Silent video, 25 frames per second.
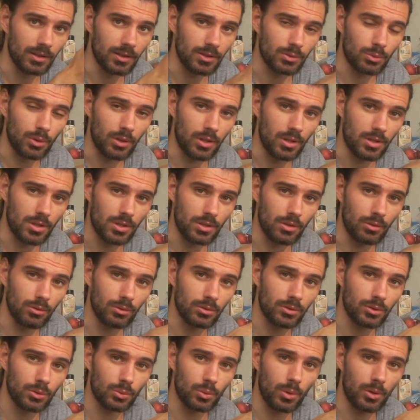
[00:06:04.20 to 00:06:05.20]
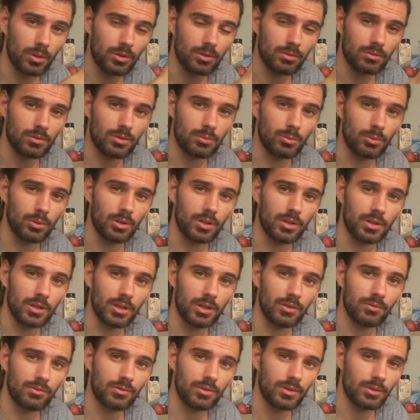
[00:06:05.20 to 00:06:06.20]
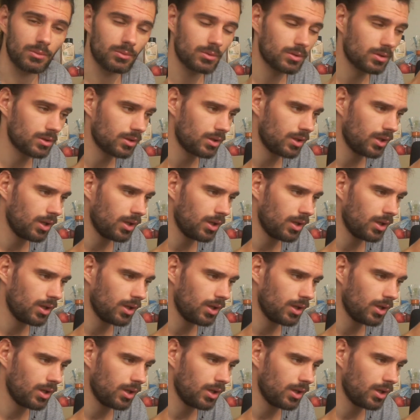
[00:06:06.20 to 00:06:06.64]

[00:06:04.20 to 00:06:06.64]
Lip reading: strategy also works on smaller time frames.